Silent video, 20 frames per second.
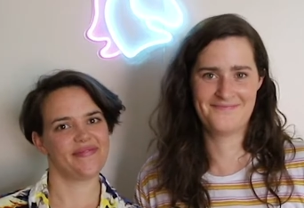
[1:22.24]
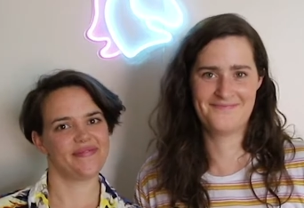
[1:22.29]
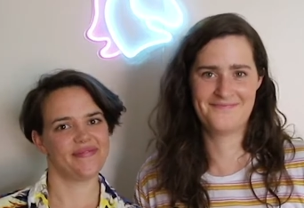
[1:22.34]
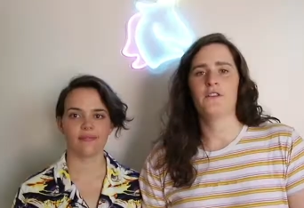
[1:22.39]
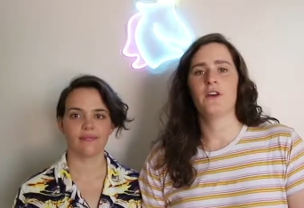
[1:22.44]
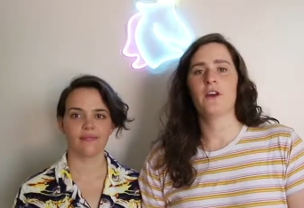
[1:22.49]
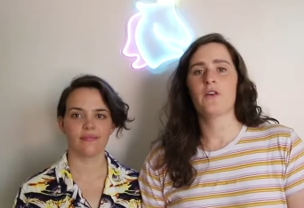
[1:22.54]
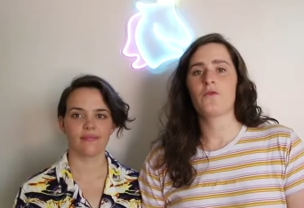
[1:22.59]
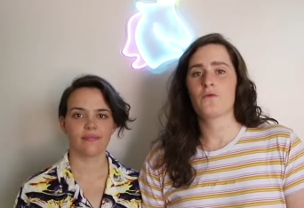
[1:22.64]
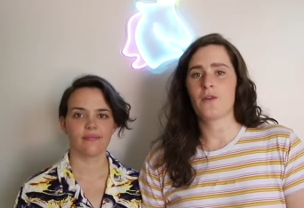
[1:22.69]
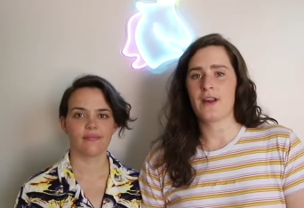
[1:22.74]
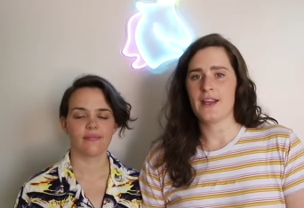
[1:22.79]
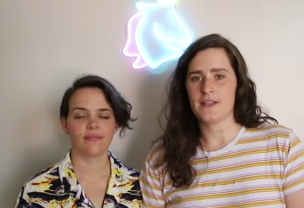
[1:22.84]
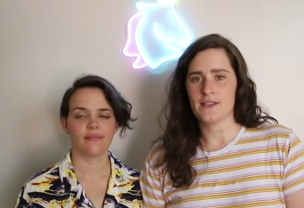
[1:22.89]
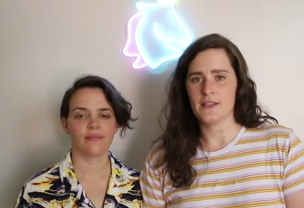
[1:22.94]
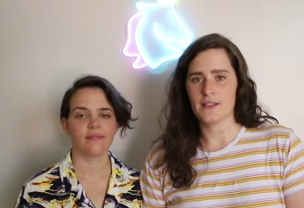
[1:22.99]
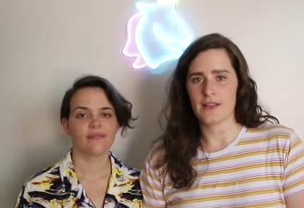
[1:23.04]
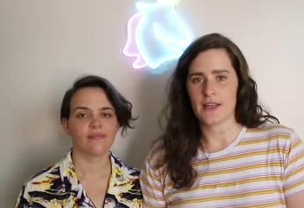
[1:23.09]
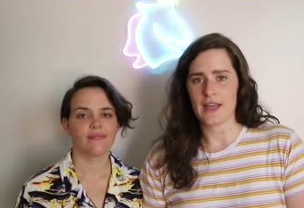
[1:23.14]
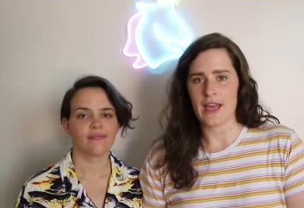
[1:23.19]
Speaker 1: Very
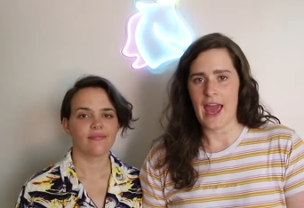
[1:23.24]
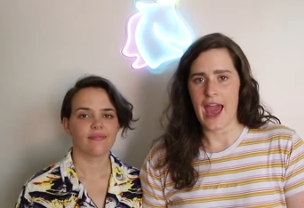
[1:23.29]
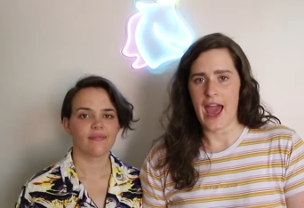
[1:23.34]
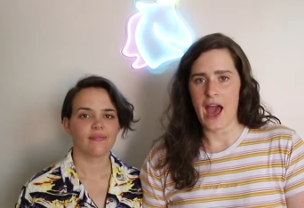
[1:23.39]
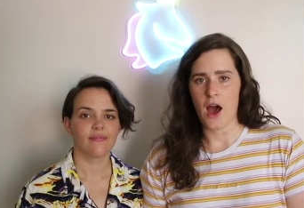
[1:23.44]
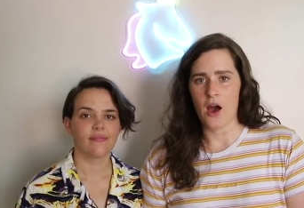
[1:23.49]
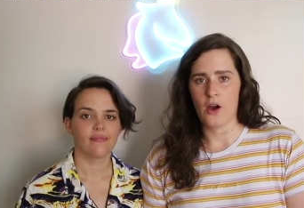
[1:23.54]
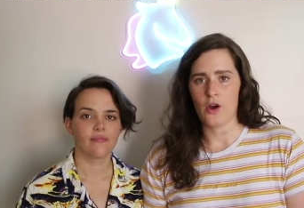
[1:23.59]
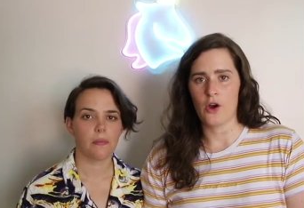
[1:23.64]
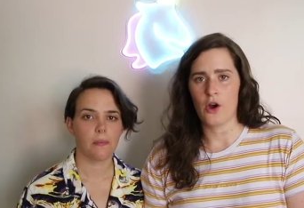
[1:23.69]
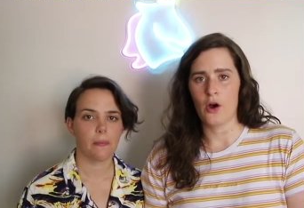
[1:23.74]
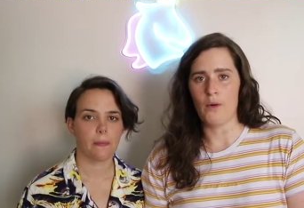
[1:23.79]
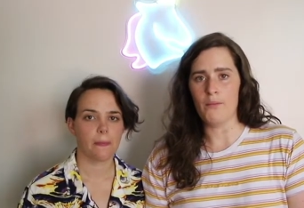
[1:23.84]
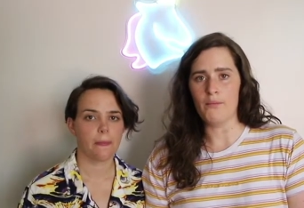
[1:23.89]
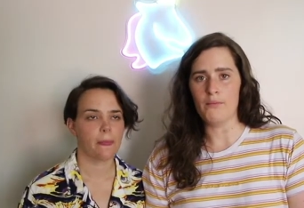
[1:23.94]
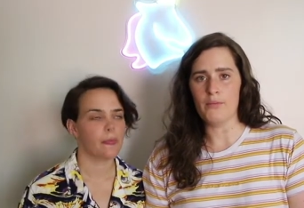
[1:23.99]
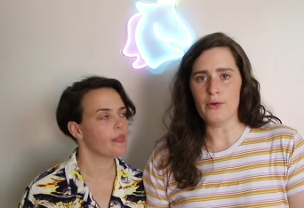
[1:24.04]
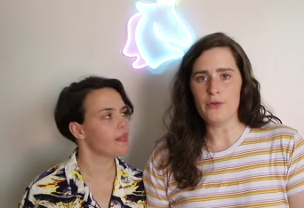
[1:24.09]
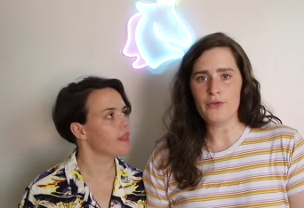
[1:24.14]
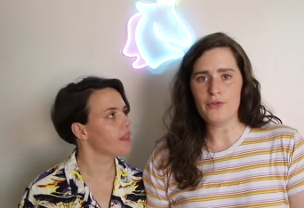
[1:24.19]
recently our
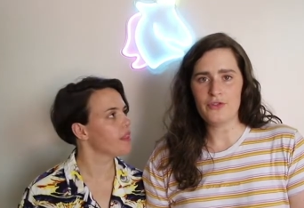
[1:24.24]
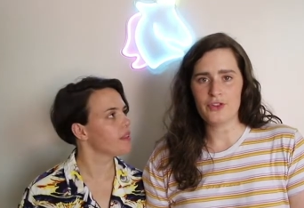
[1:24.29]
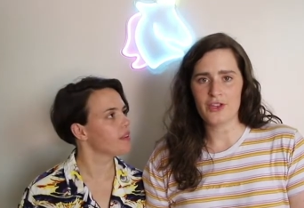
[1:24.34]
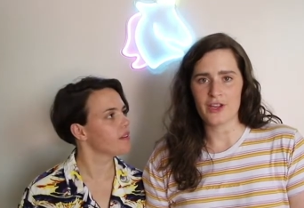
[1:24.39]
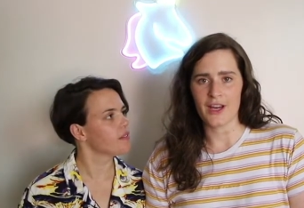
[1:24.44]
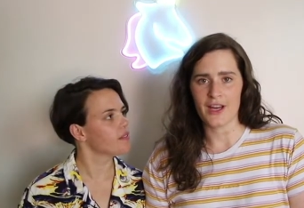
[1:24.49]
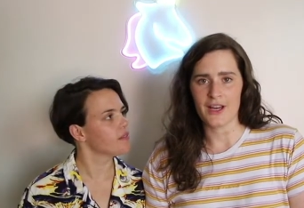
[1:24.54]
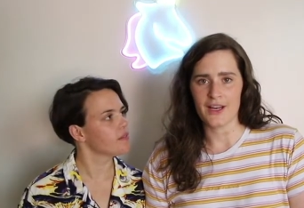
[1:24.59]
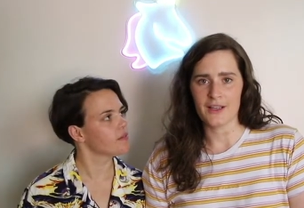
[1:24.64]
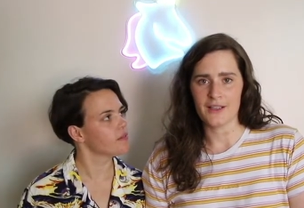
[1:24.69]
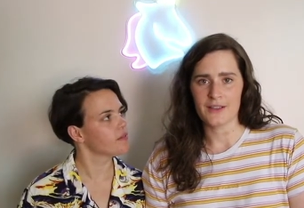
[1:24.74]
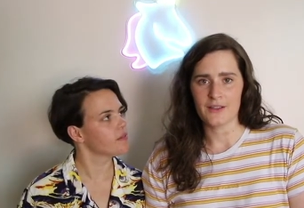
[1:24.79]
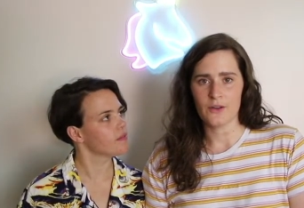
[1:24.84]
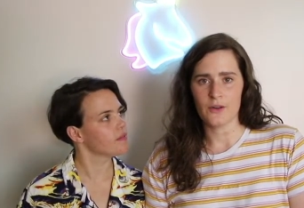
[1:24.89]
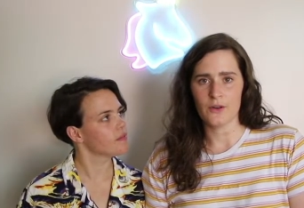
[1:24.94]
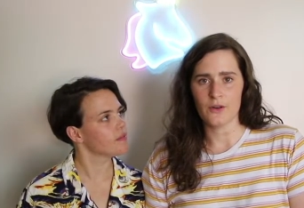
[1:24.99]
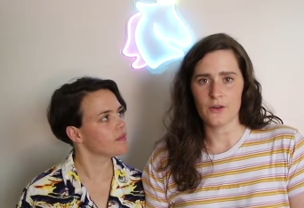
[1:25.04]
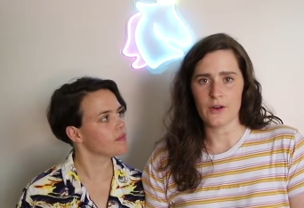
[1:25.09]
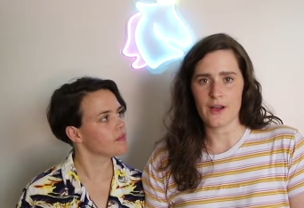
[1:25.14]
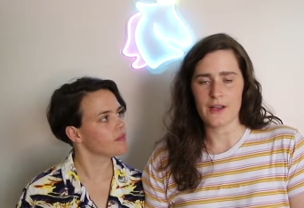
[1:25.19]
kombucha,
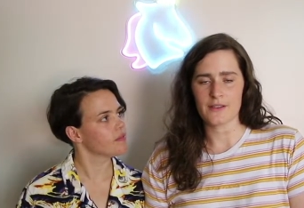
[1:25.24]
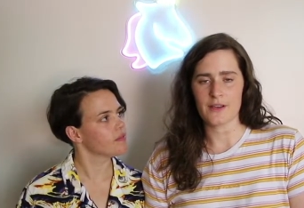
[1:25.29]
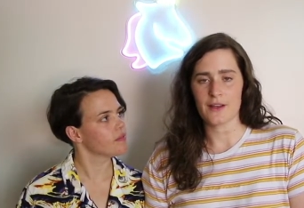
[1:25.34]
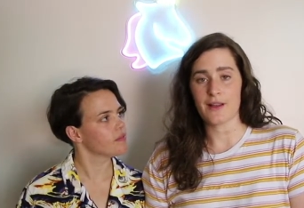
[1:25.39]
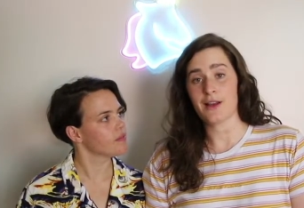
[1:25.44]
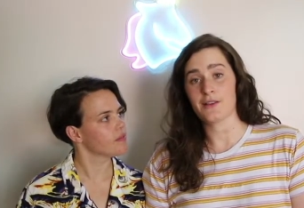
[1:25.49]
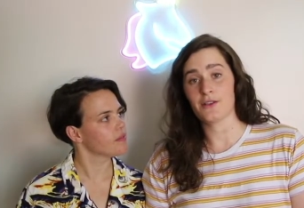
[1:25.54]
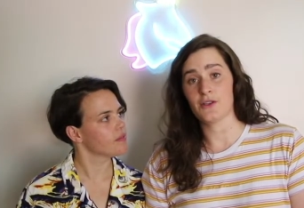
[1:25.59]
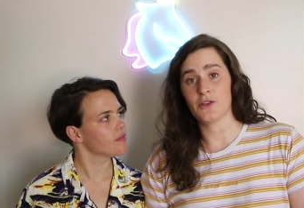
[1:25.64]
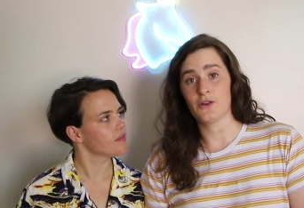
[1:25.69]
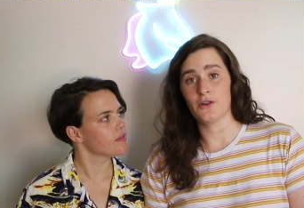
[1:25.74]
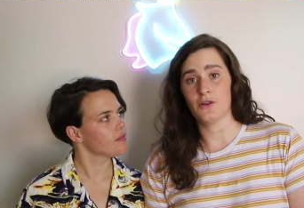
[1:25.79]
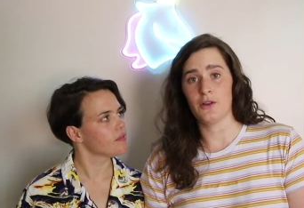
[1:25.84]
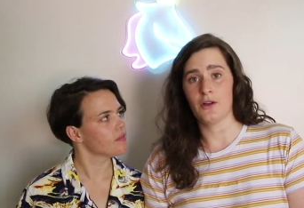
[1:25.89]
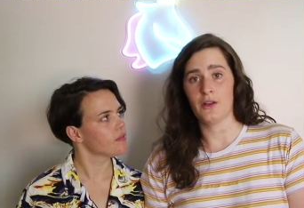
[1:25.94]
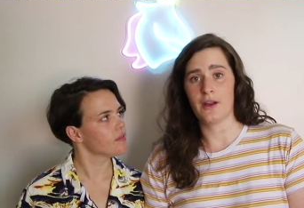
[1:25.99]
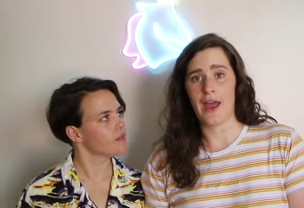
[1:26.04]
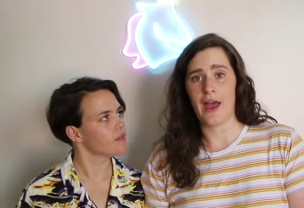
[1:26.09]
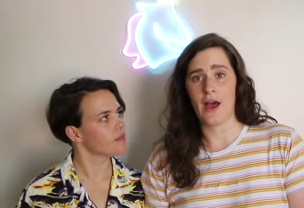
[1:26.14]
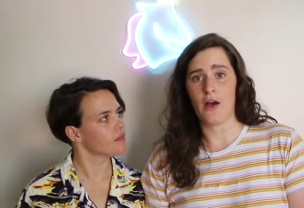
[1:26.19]
or as I like to
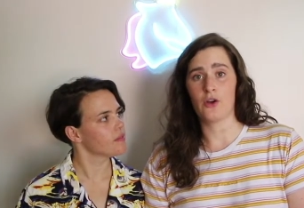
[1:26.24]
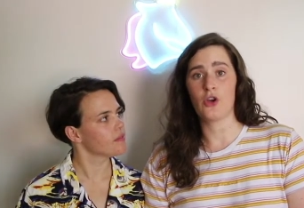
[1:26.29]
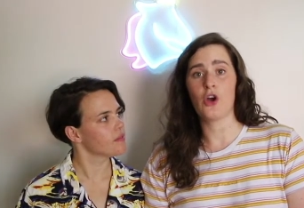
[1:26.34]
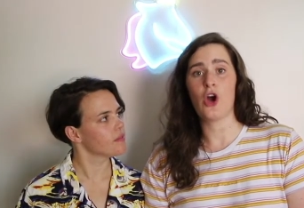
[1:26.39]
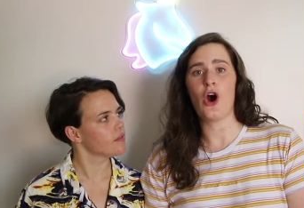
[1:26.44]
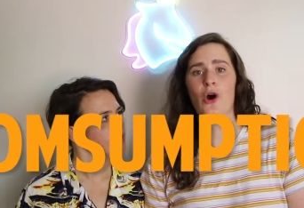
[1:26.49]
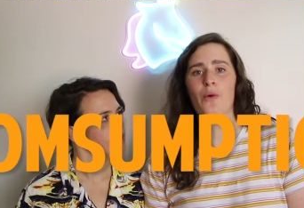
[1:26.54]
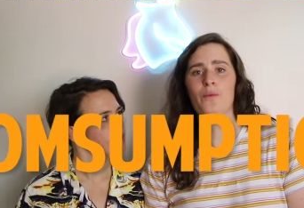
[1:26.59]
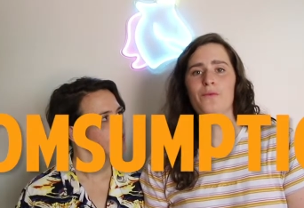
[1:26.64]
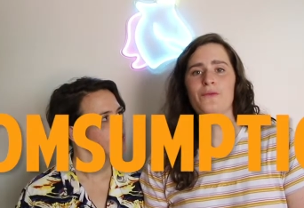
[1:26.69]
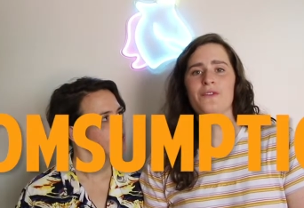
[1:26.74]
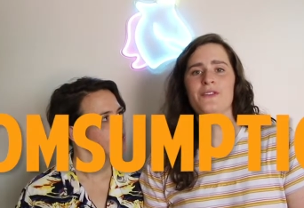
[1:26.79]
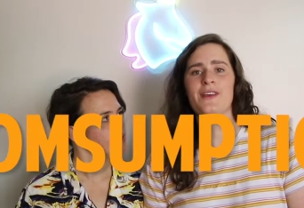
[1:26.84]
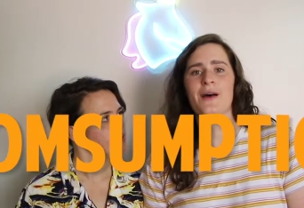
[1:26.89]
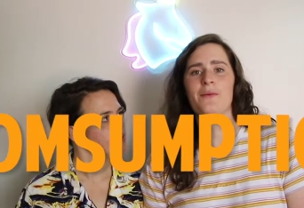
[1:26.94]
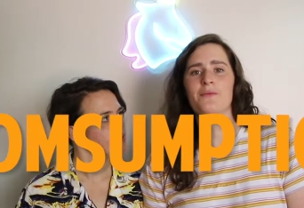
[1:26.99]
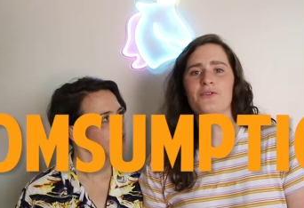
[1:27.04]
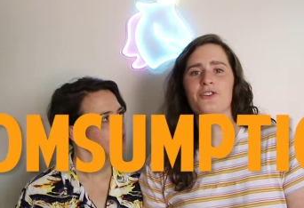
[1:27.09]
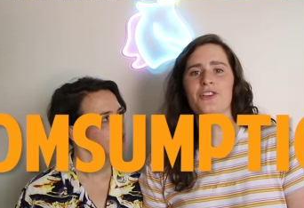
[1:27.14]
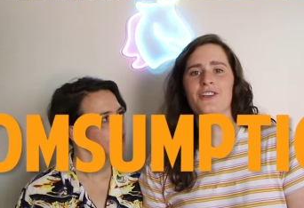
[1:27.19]
call it, our
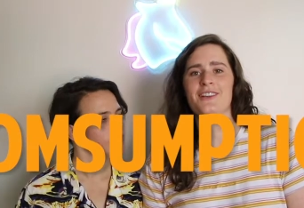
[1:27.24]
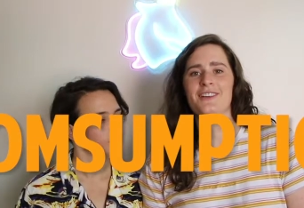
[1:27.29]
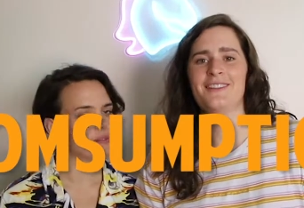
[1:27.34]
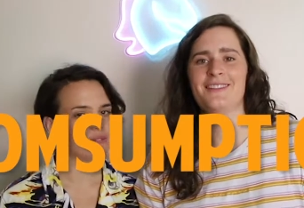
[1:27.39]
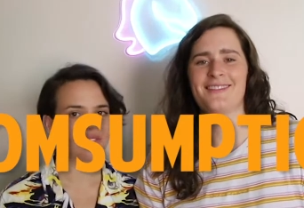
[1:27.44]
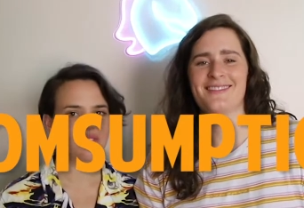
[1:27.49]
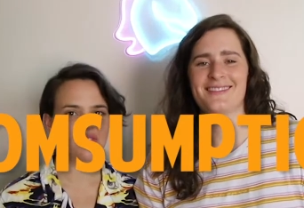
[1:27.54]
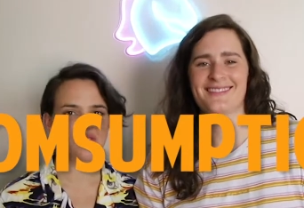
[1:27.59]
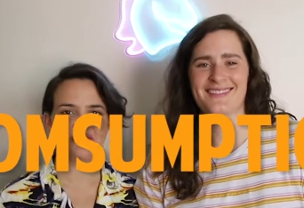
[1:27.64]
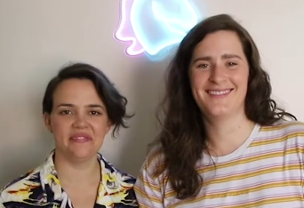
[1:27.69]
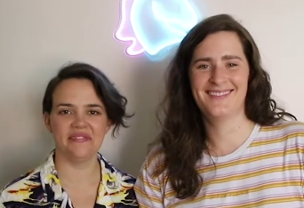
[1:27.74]
consumption,